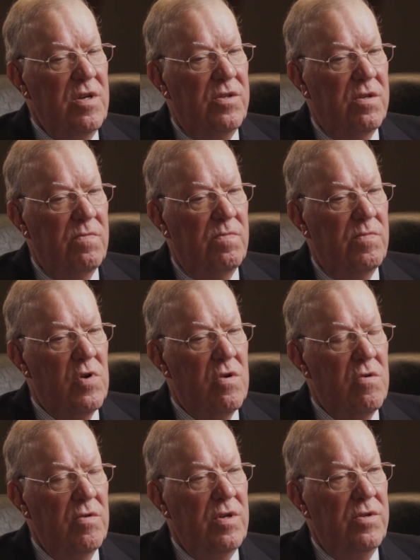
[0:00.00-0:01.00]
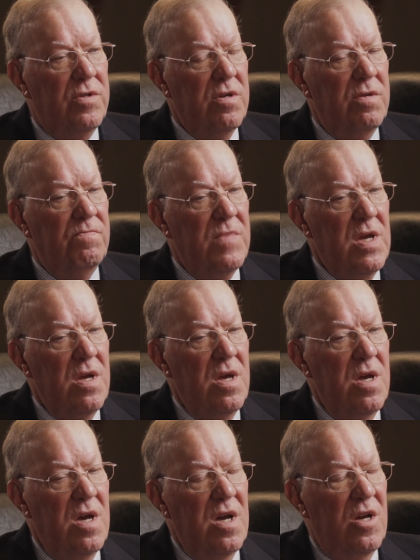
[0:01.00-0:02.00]
He said, Paul, he said,
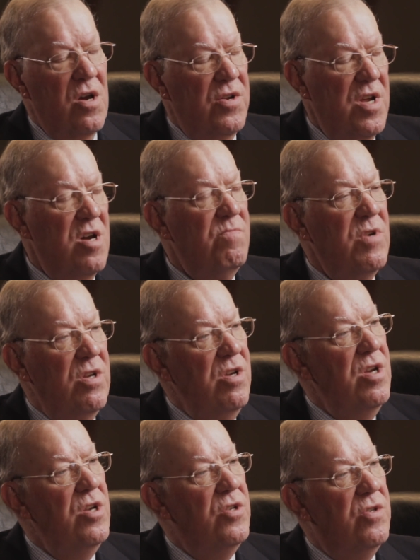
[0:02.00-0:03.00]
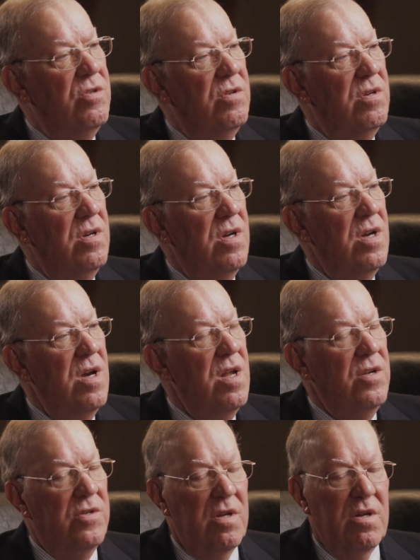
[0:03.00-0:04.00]
I got down on my knees,
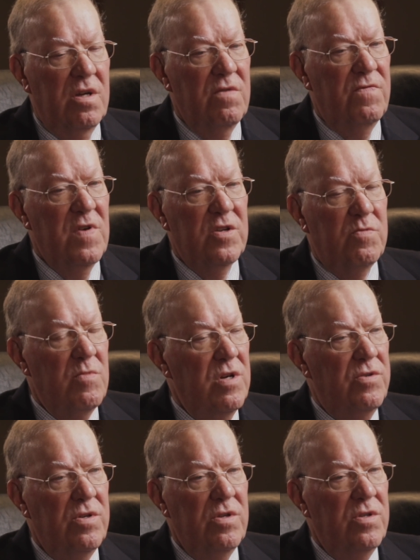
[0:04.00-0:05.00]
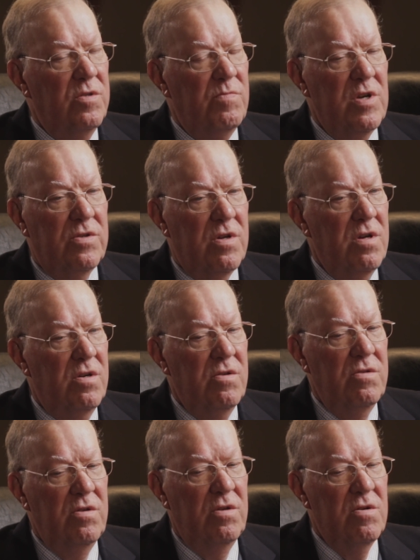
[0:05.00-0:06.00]
and he said, I confessed my sins as best I
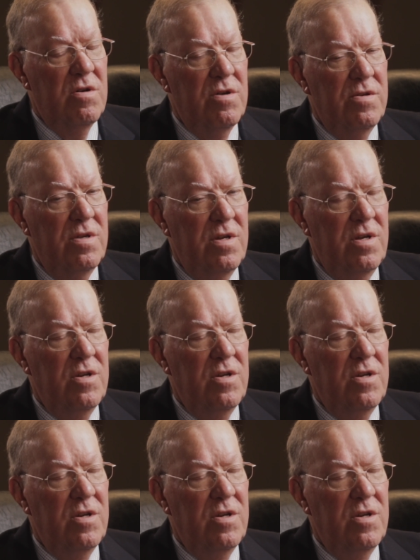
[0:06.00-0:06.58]
could to God.